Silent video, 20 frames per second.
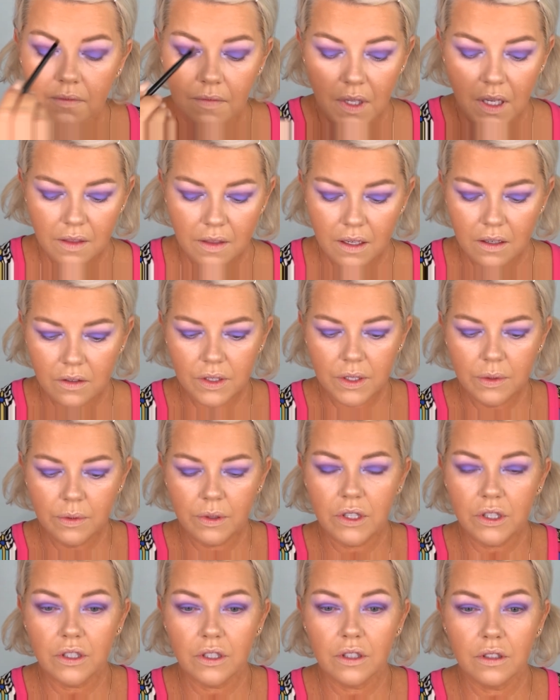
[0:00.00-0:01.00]
And then I'll
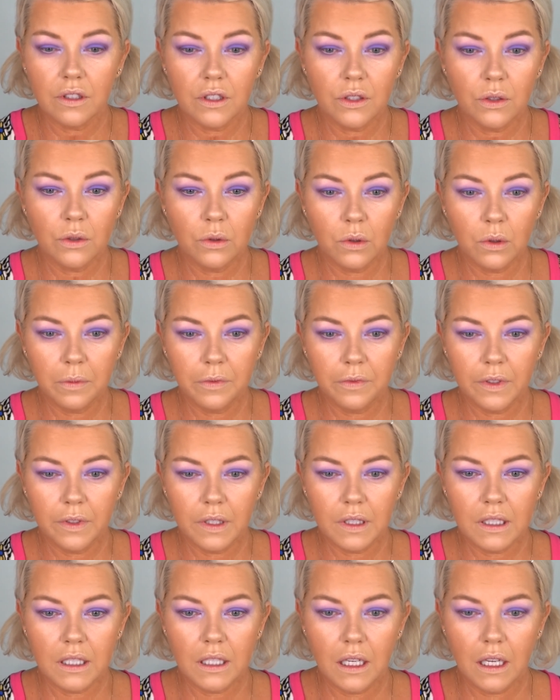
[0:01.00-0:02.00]
switch to the taupe for
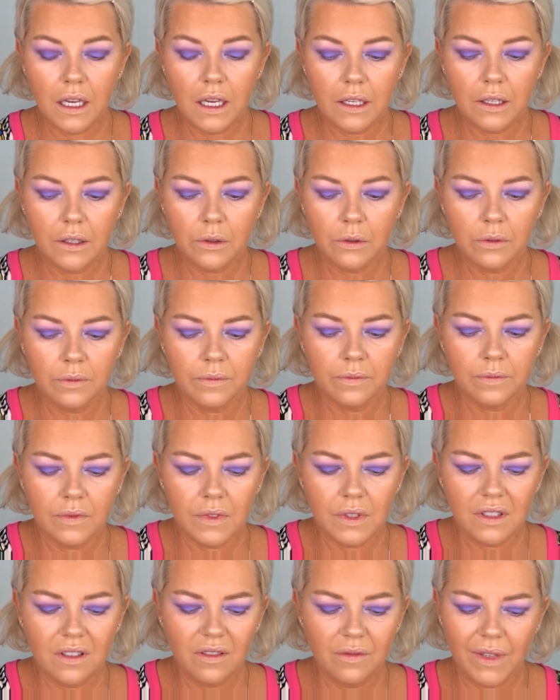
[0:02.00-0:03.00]
the tail.
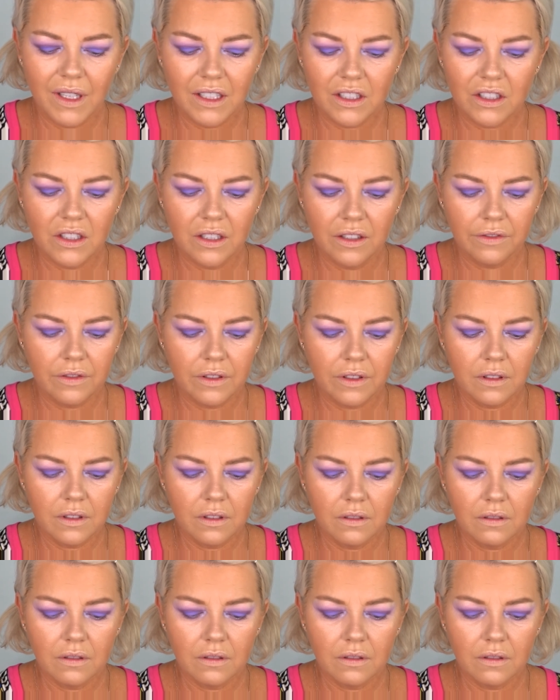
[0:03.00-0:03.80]
It's not much different.